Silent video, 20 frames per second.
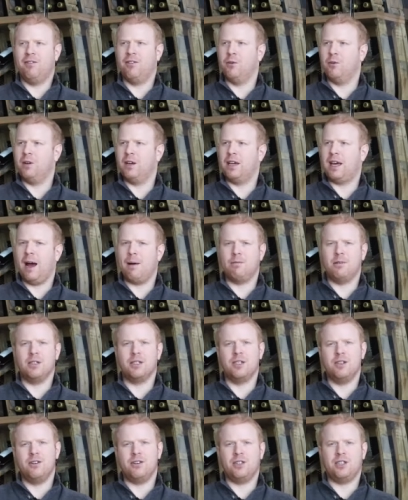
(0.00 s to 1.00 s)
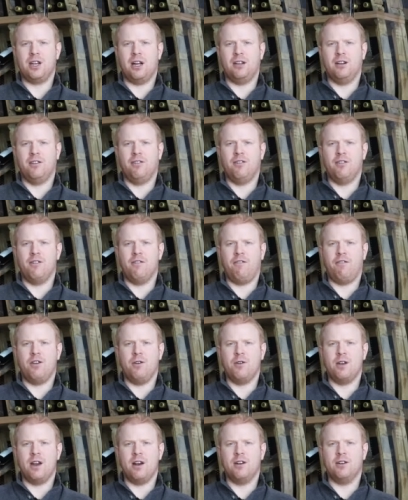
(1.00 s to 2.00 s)
if you kept this in your cellar for a
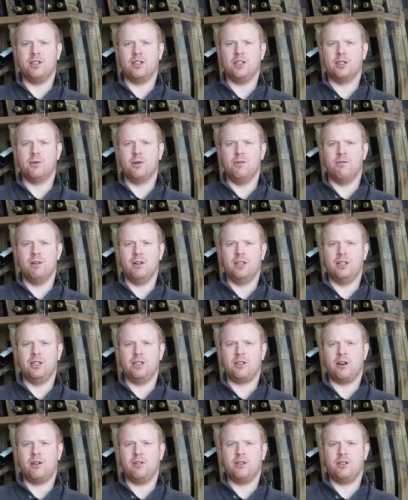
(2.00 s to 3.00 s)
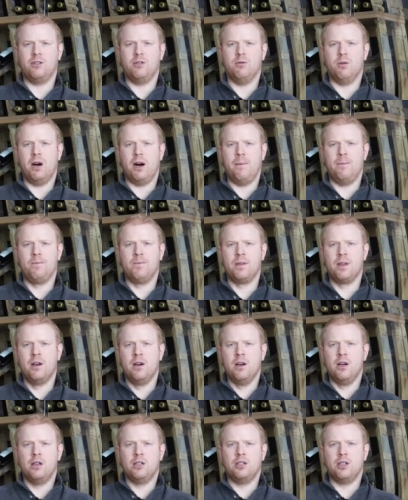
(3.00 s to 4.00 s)
few years, this would really start to, uh,
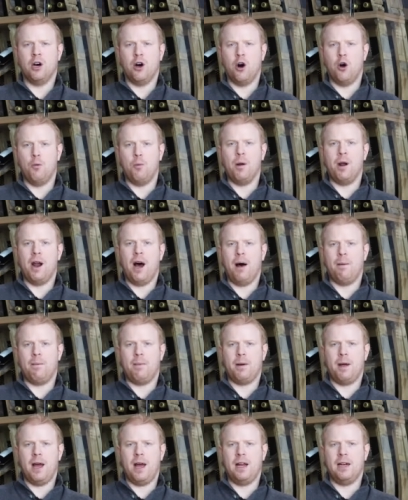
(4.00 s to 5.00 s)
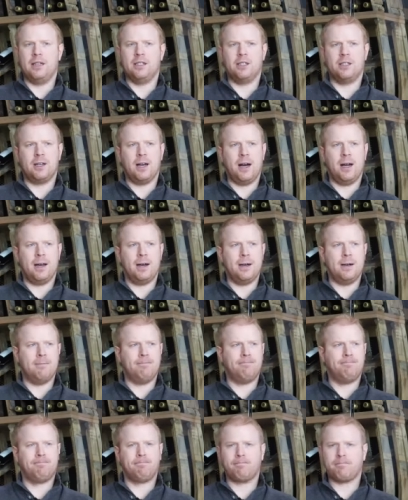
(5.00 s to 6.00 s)
to open up and it's got a,
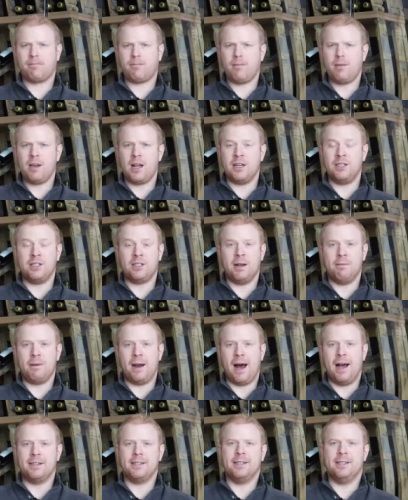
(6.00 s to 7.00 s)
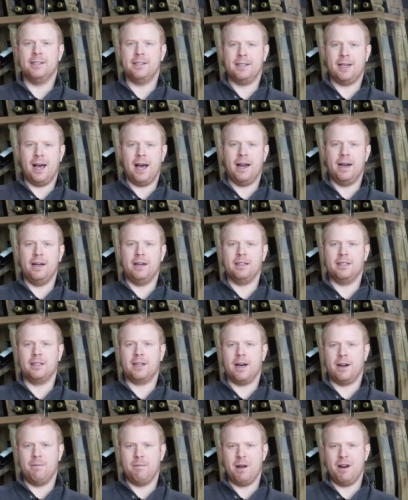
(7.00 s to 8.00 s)
skipped acid and tannin. It's
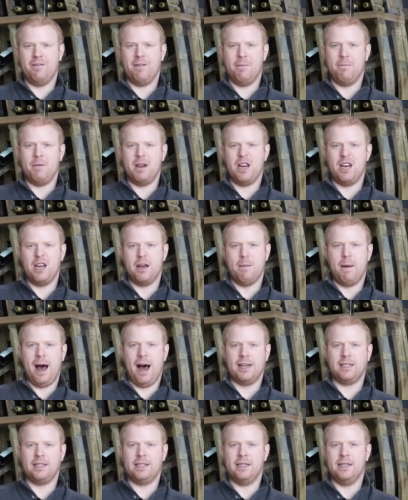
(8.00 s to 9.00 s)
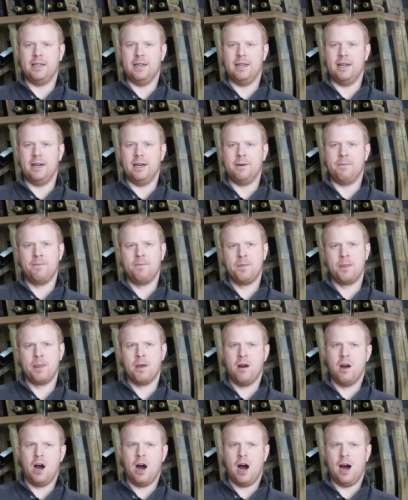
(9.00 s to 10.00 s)
got a bit of a medium acid and
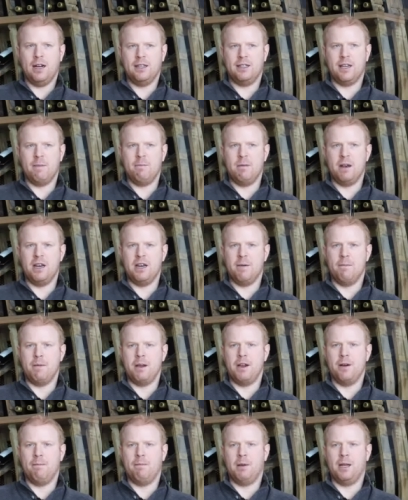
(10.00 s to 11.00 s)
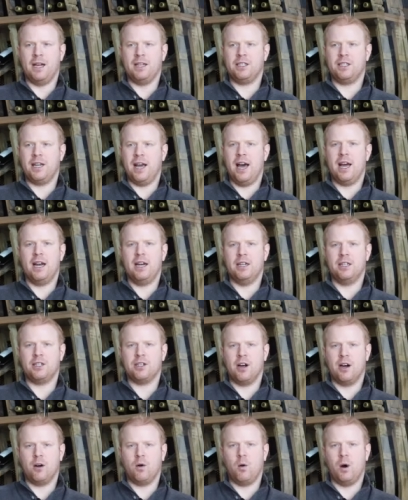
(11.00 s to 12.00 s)
i would say medium, medium plus tannin.
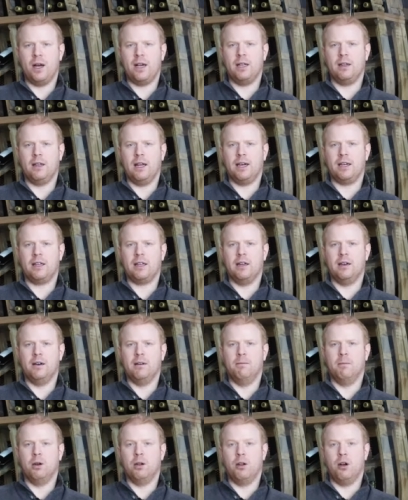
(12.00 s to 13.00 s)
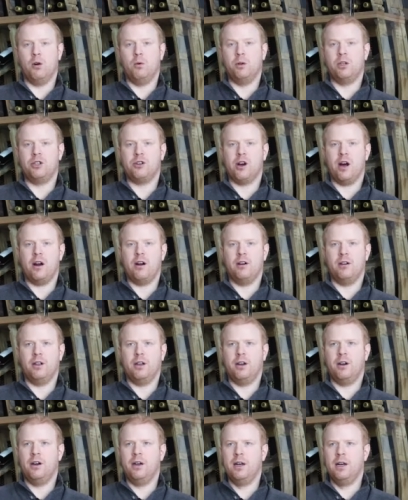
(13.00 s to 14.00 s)
It's not quite like the Merlot we tried
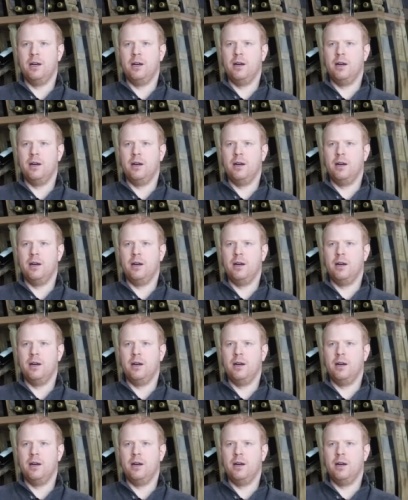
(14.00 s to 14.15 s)
earlier,